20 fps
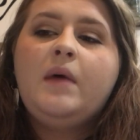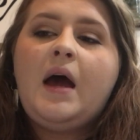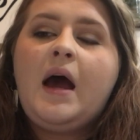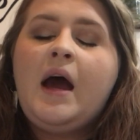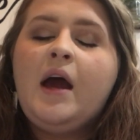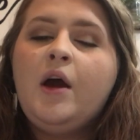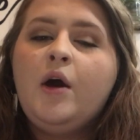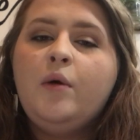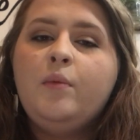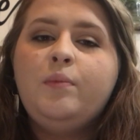
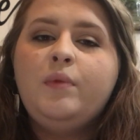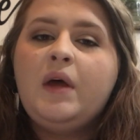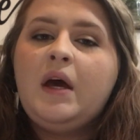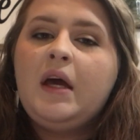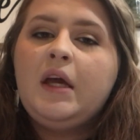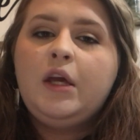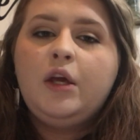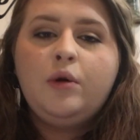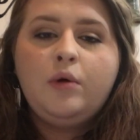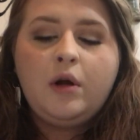I hope
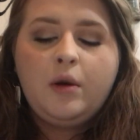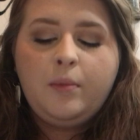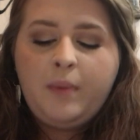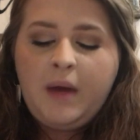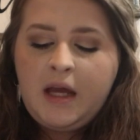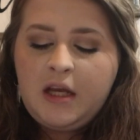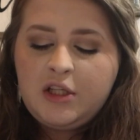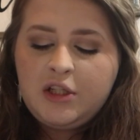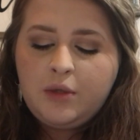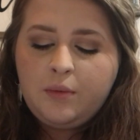that you are
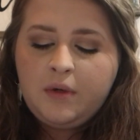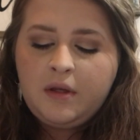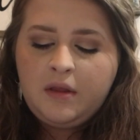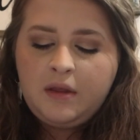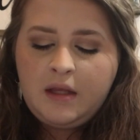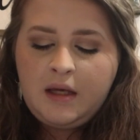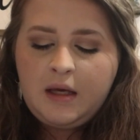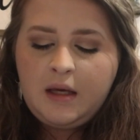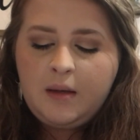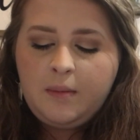patient with
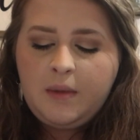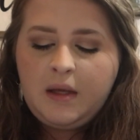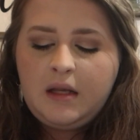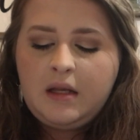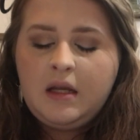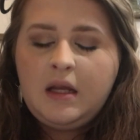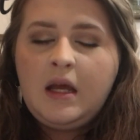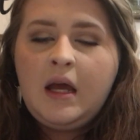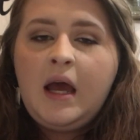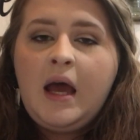them,
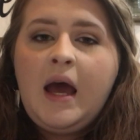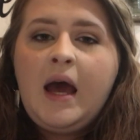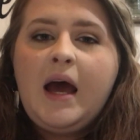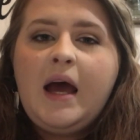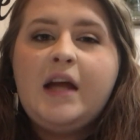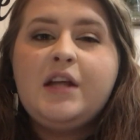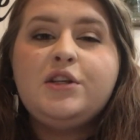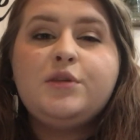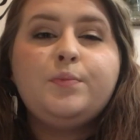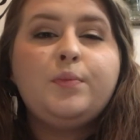and
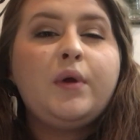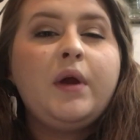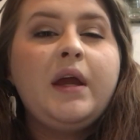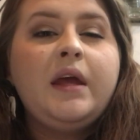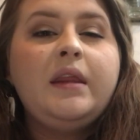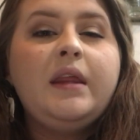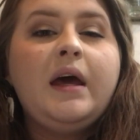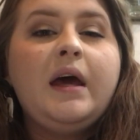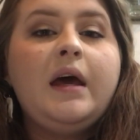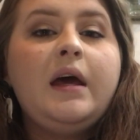I just
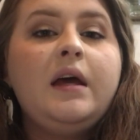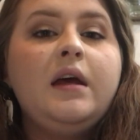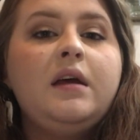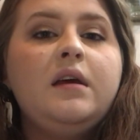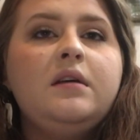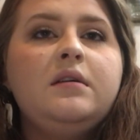pray that